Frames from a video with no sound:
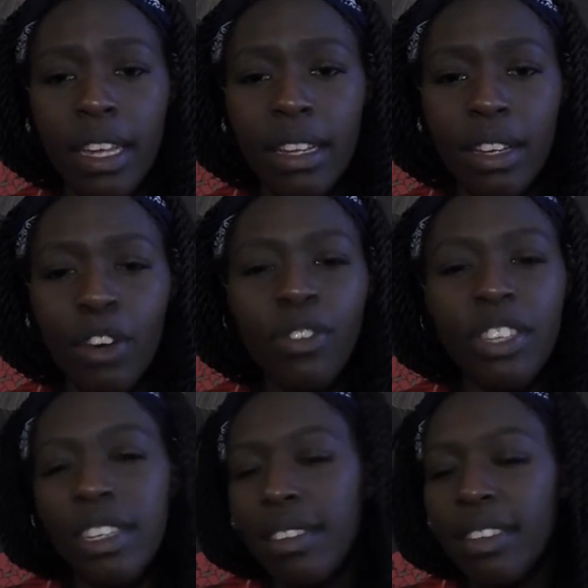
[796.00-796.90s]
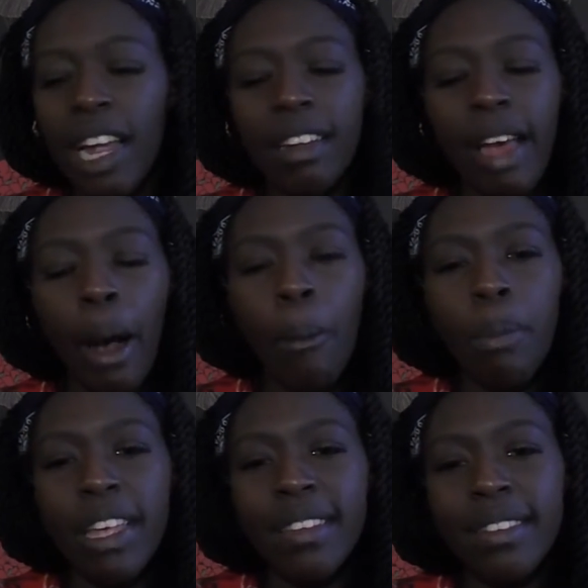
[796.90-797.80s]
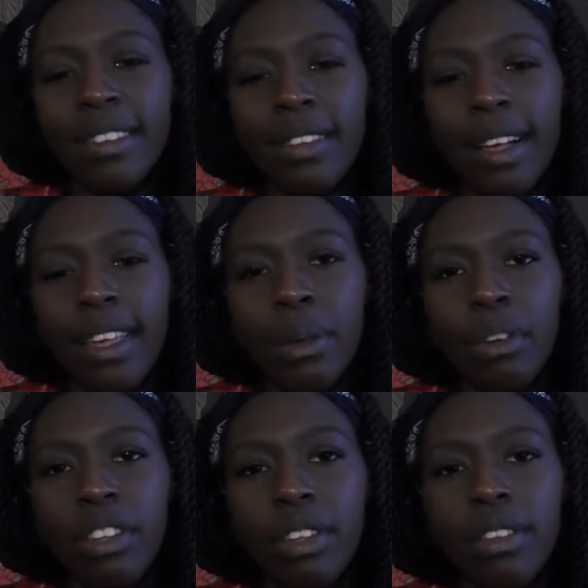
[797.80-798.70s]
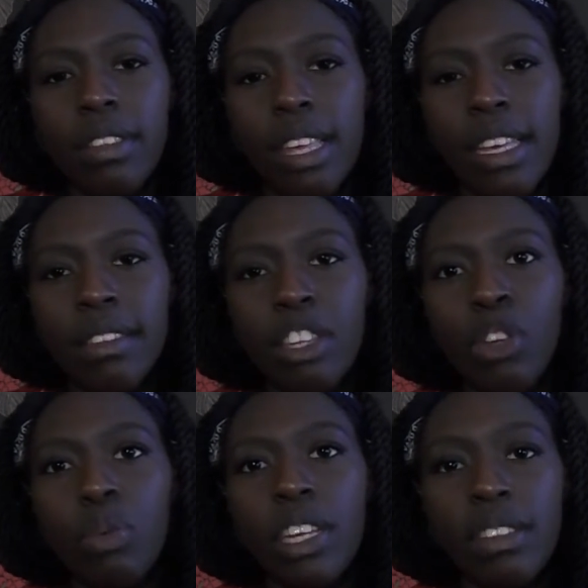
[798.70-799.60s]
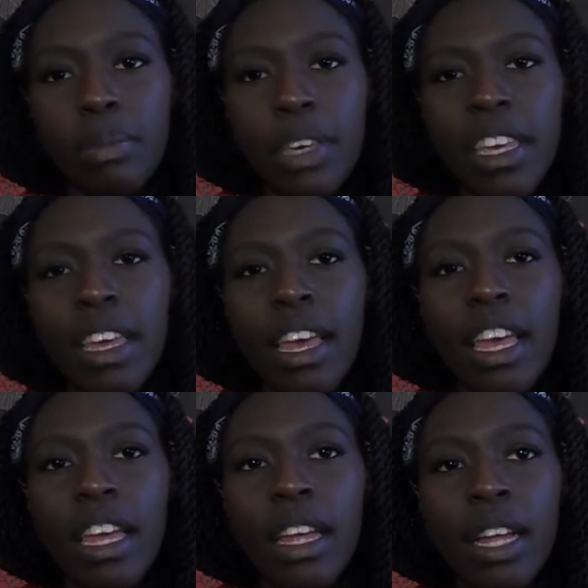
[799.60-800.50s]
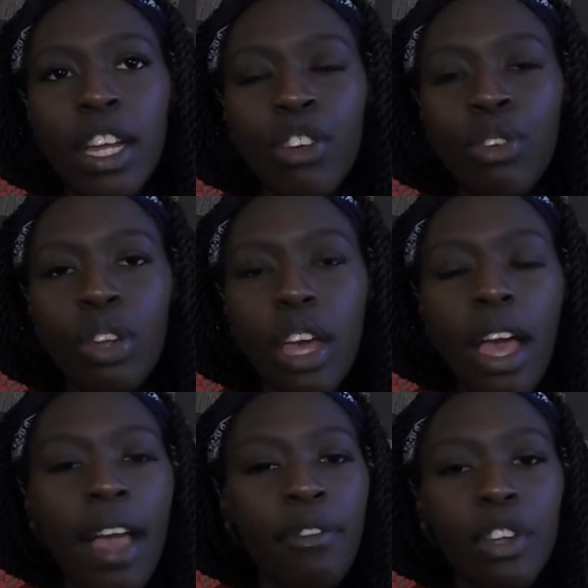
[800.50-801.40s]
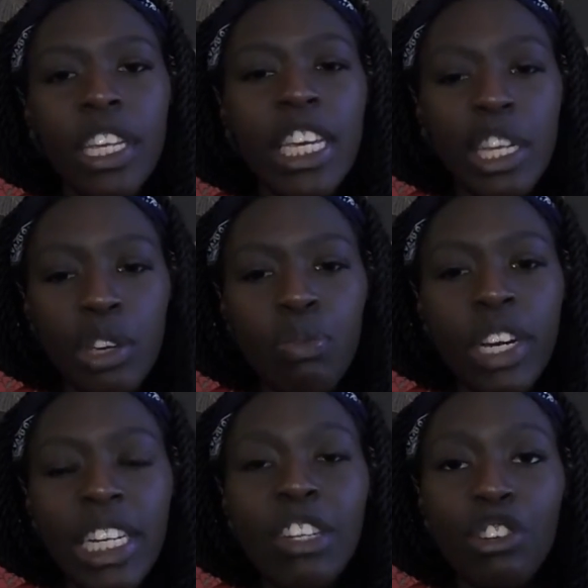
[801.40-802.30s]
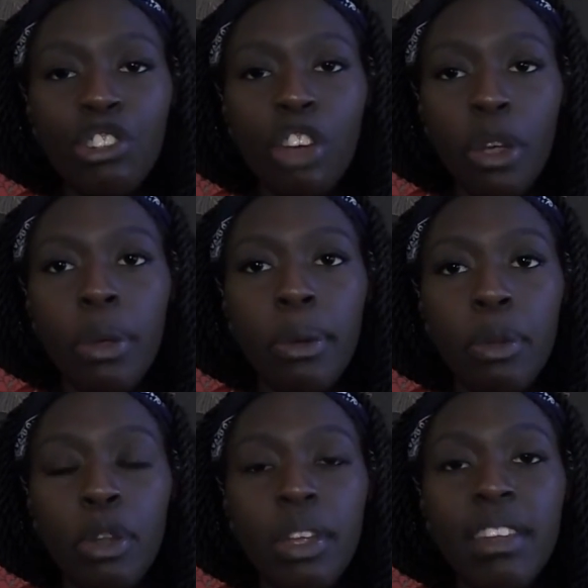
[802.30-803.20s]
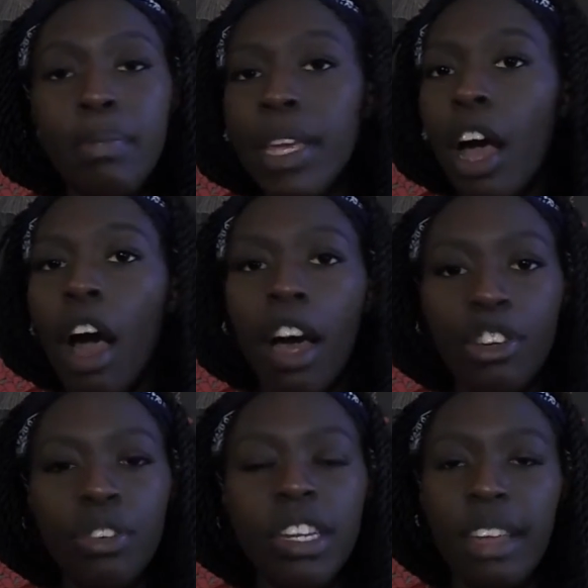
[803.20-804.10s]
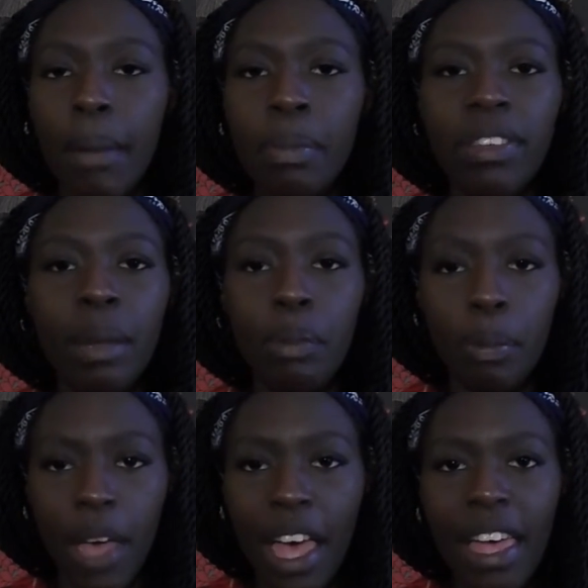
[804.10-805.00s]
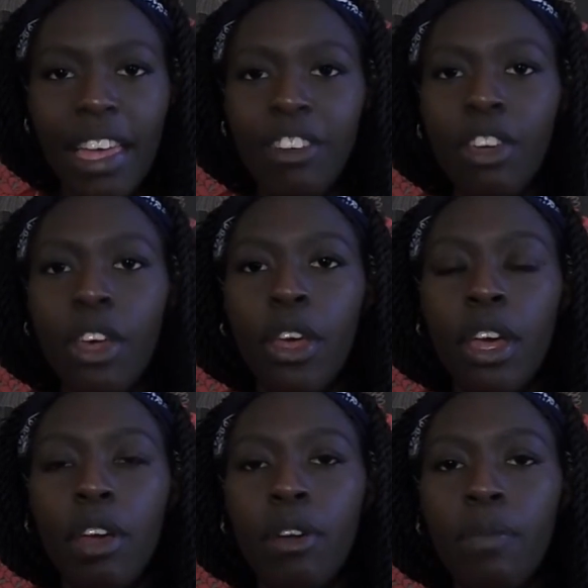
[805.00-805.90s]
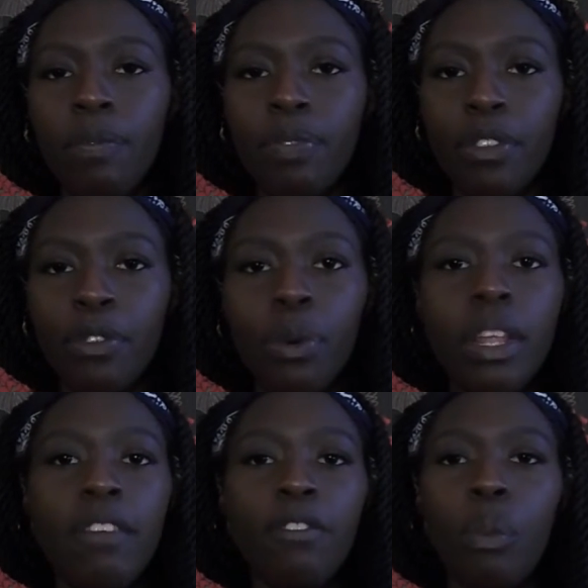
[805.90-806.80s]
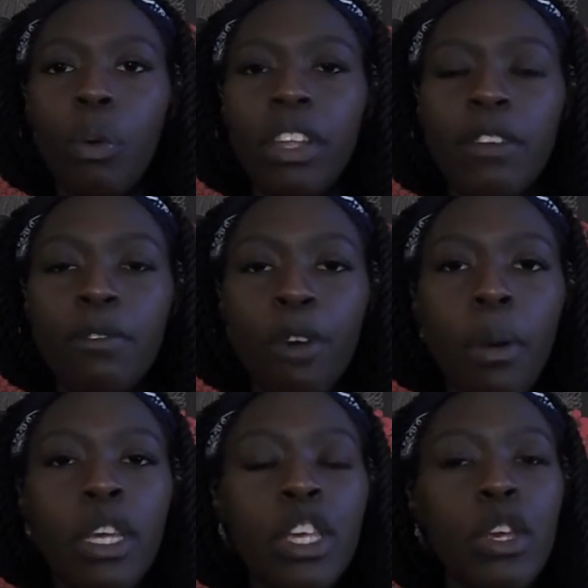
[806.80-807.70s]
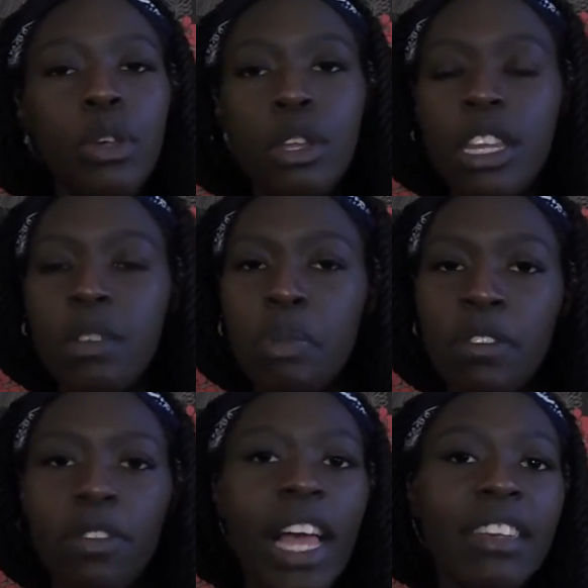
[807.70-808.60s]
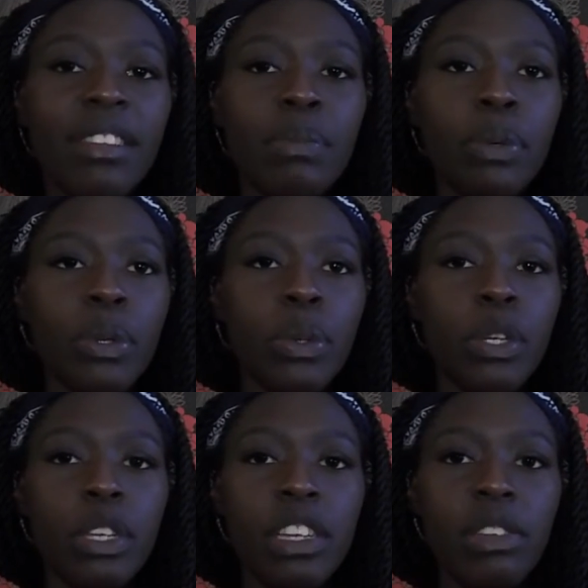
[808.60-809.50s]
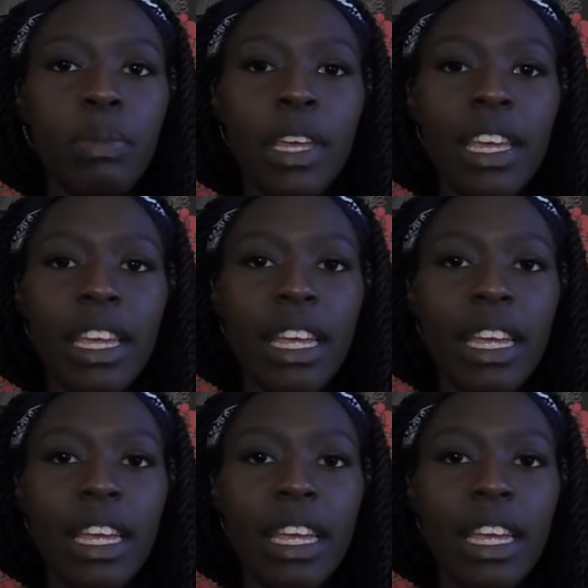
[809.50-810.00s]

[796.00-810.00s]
obviously you stand out, but it's one of those things that you need to be, it really does show you need to be 110% prepared for them, for what they throw at you. You need to be flexible, you need to be,